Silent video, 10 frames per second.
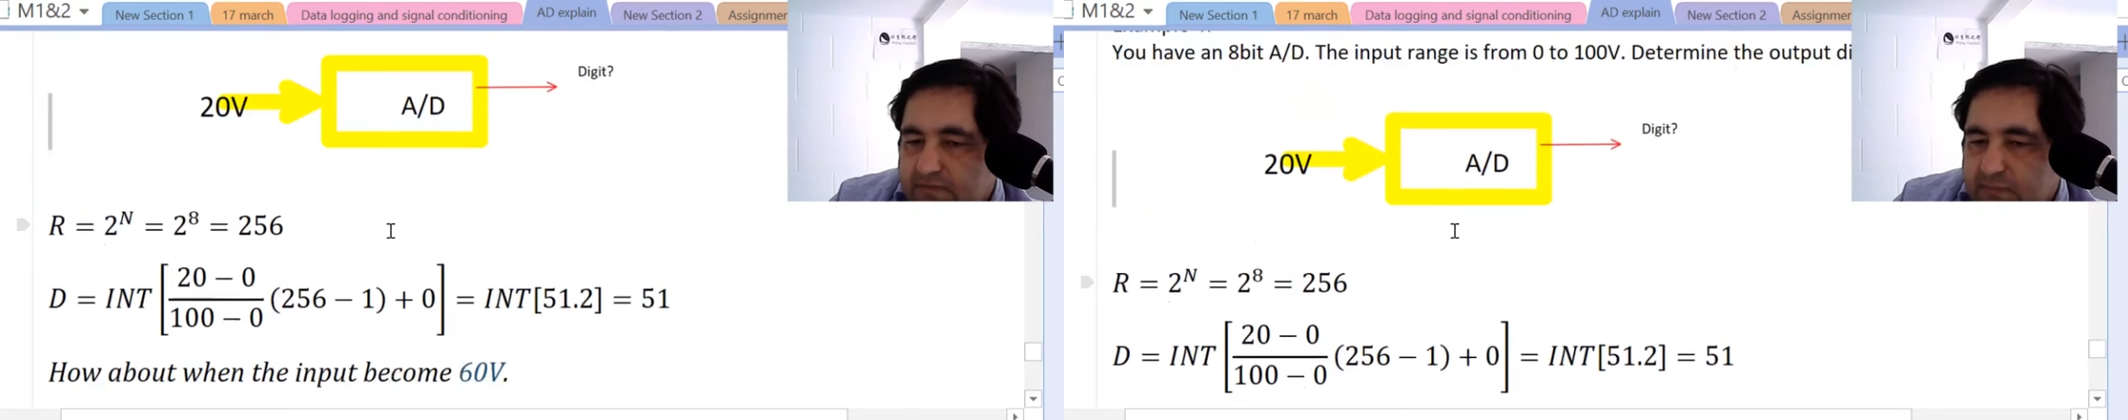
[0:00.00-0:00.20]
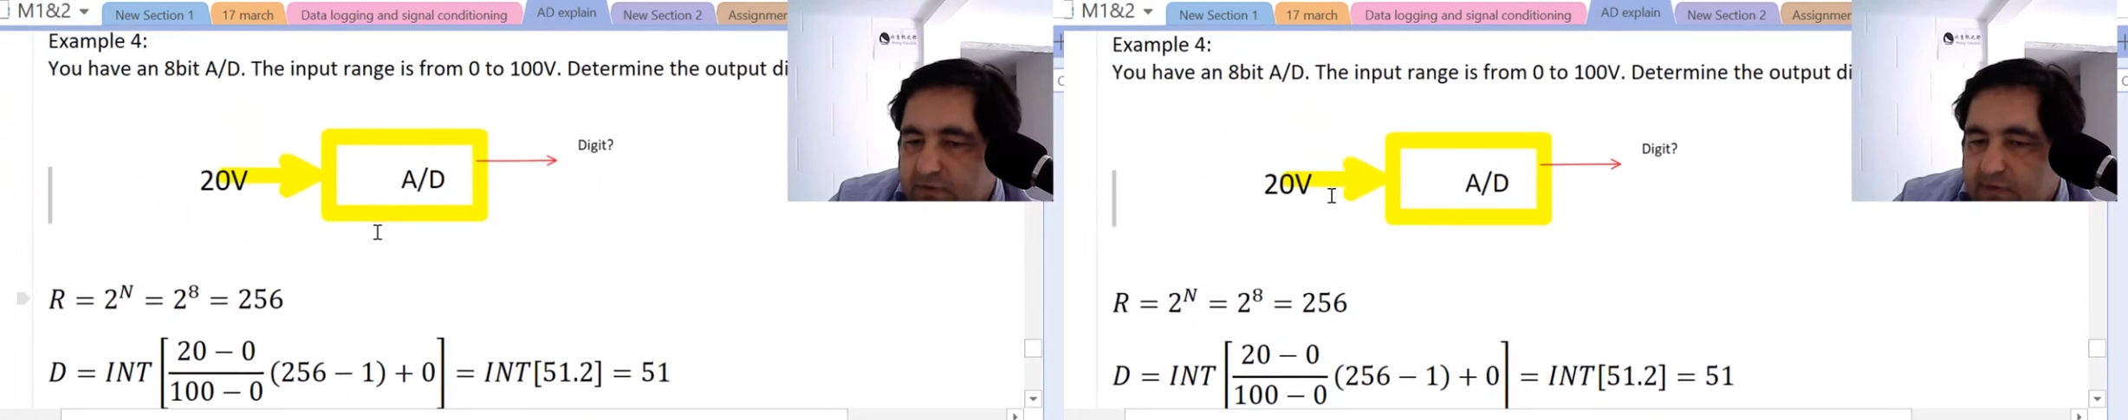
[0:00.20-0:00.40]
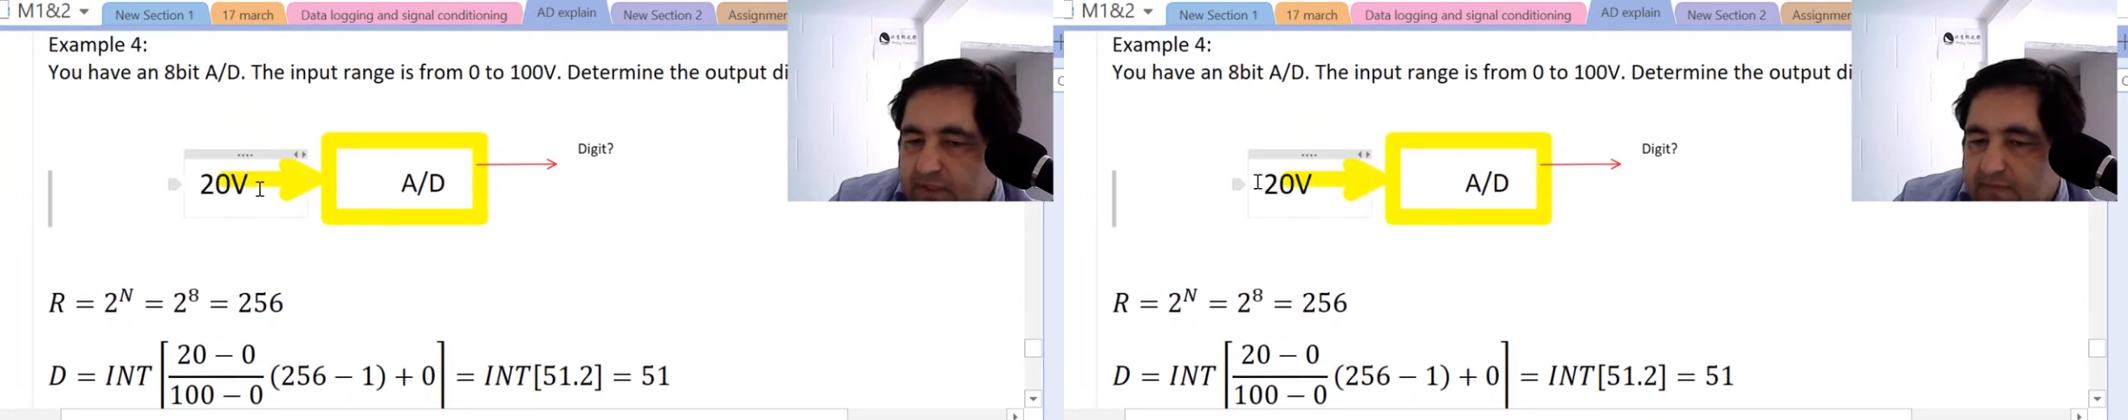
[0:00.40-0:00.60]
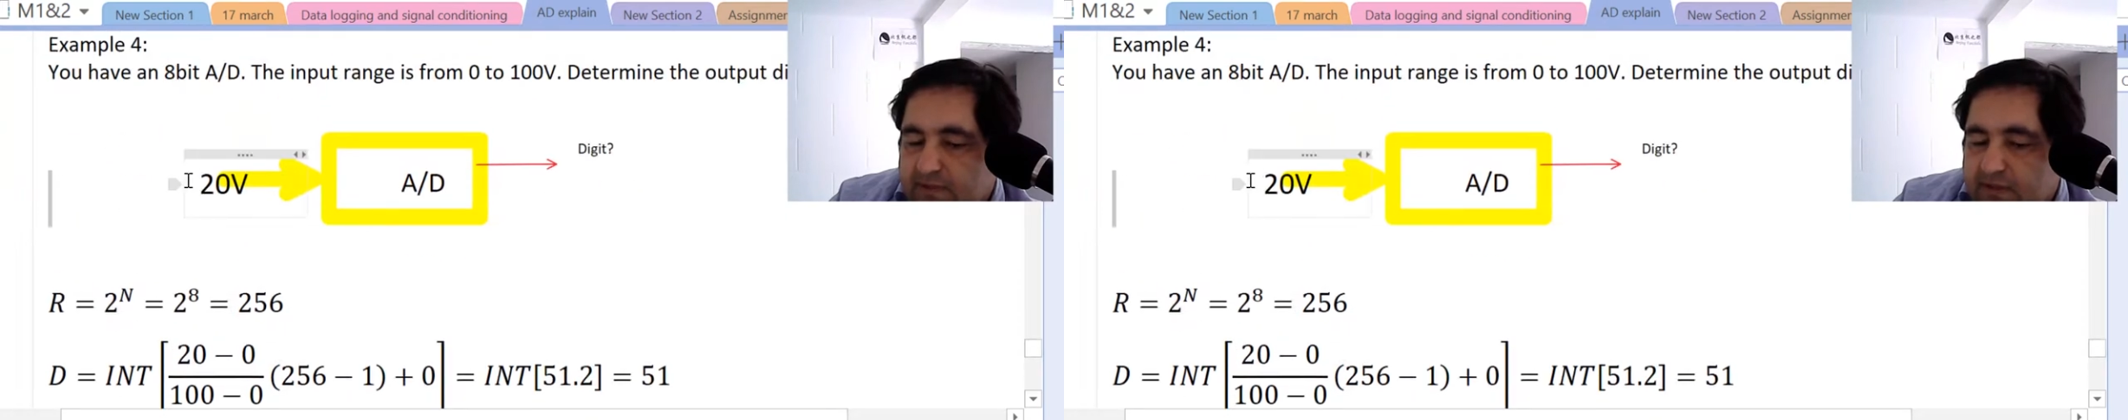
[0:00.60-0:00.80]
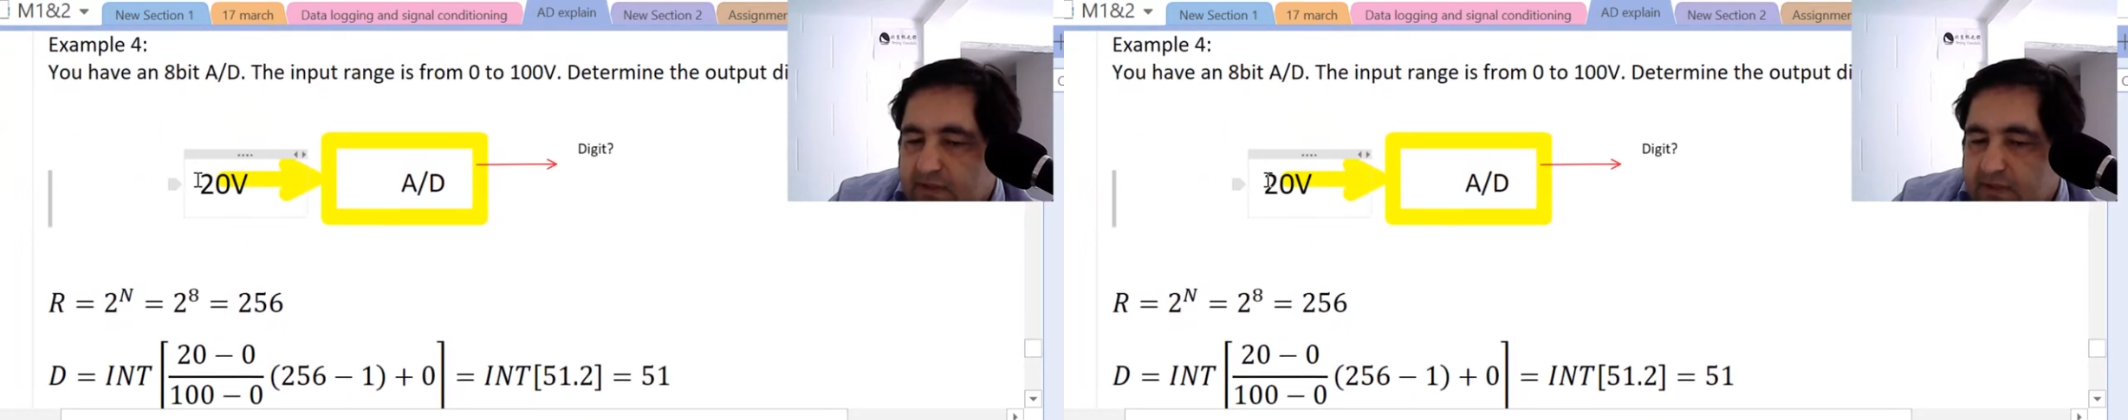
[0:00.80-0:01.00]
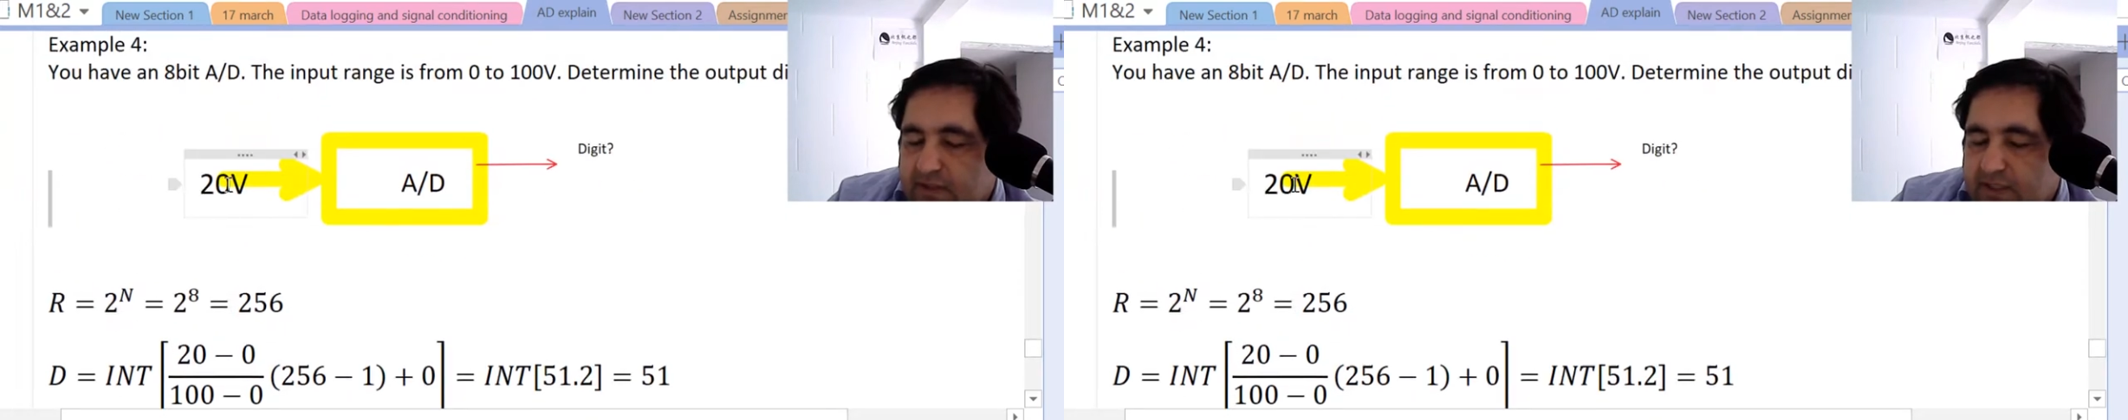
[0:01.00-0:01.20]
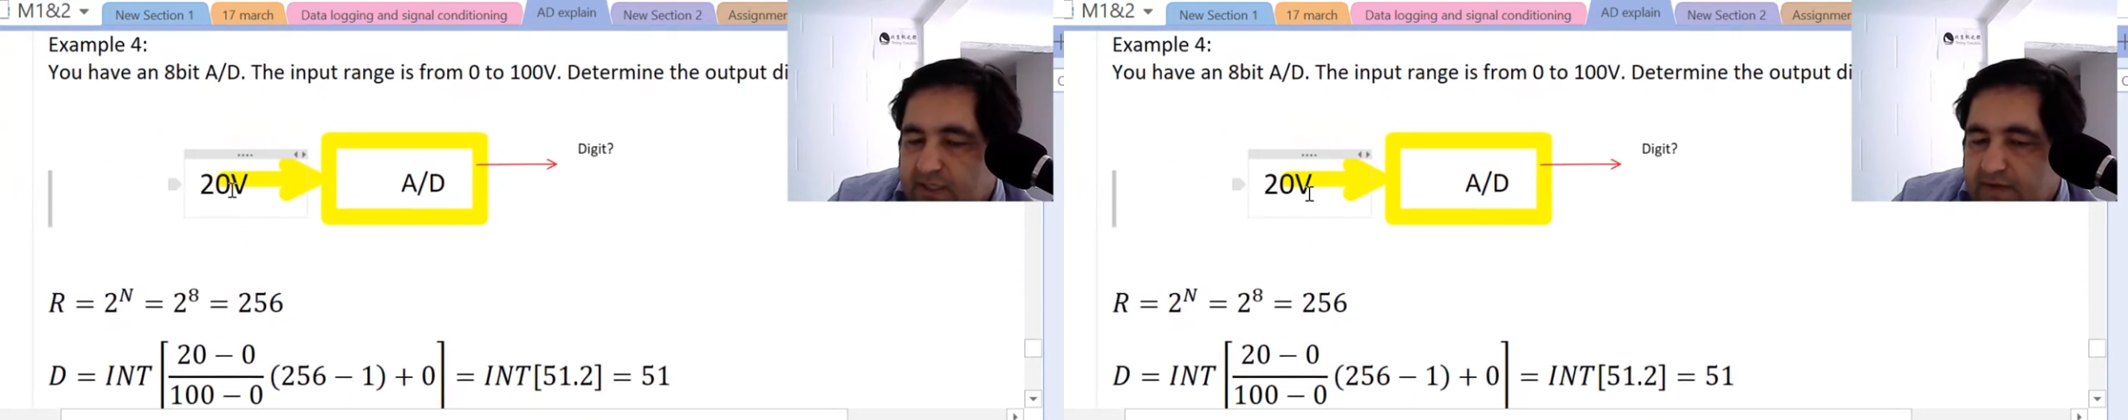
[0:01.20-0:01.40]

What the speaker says: Okay, here